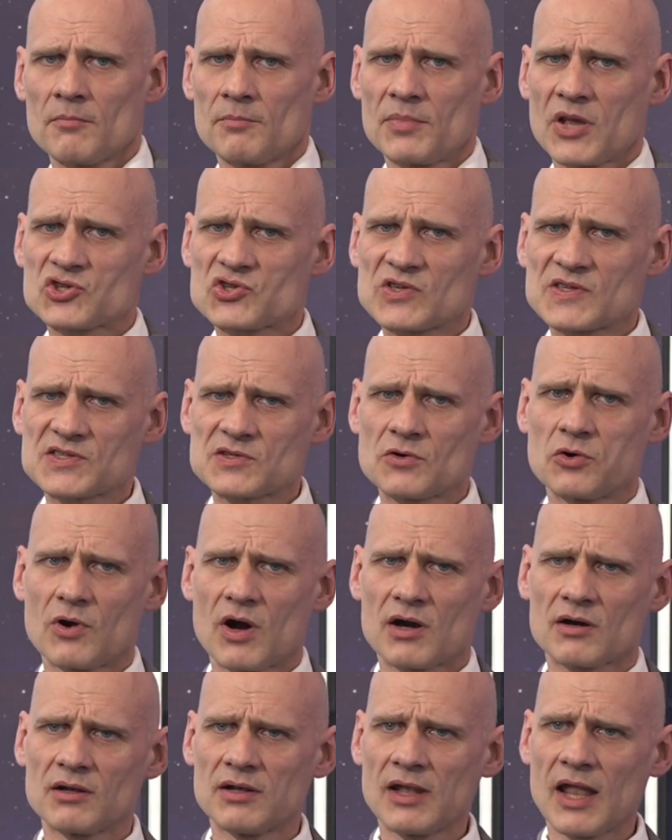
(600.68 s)
patients who
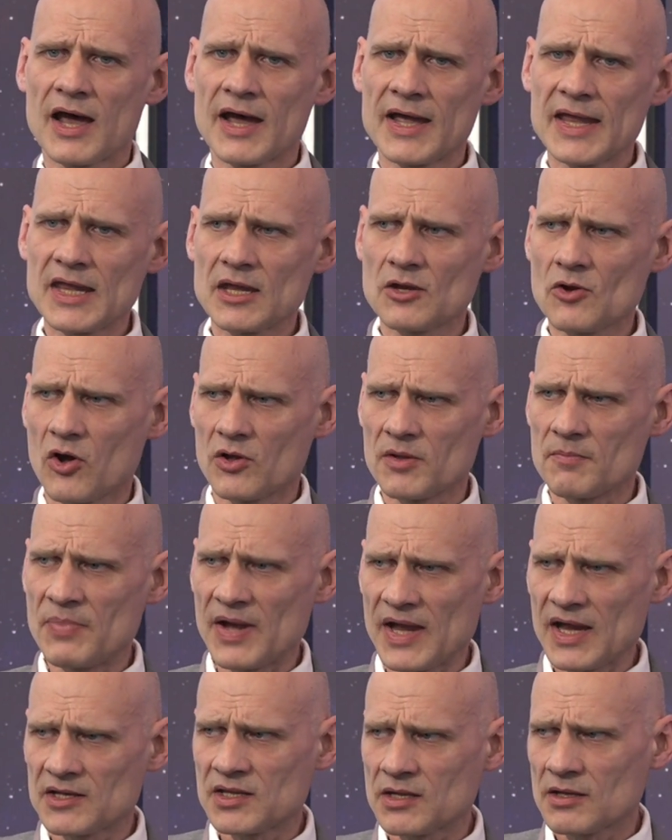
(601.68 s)
are lying on
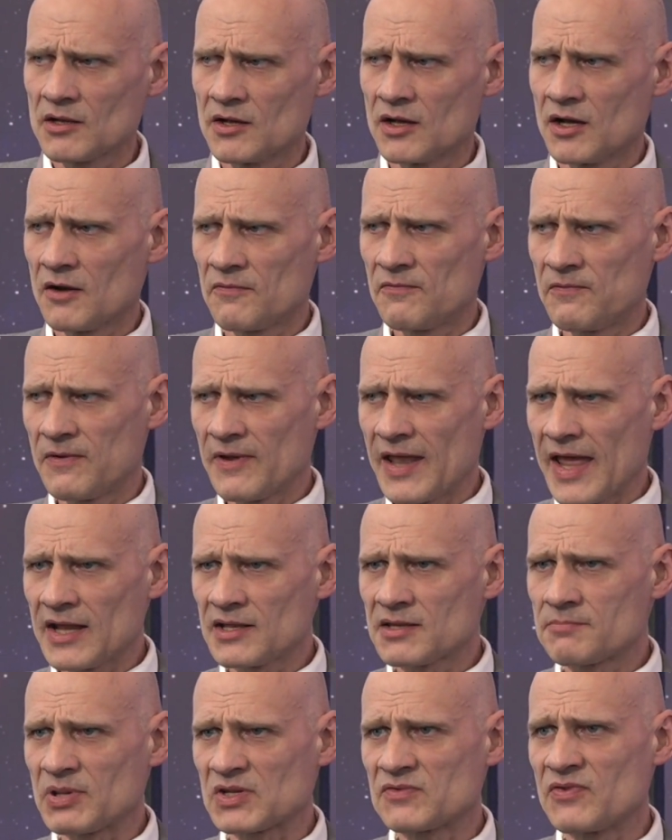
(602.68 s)
bed flat,
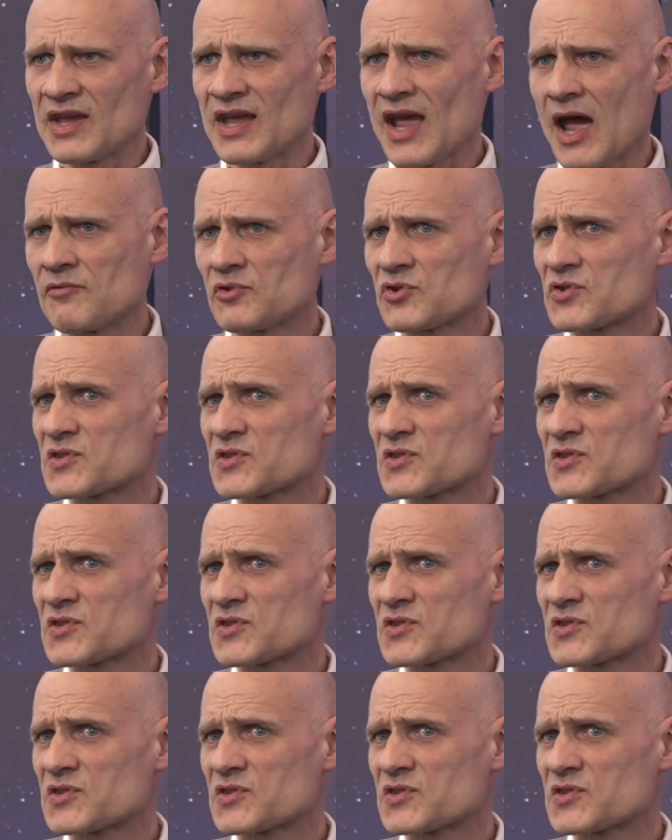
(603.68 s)
but we have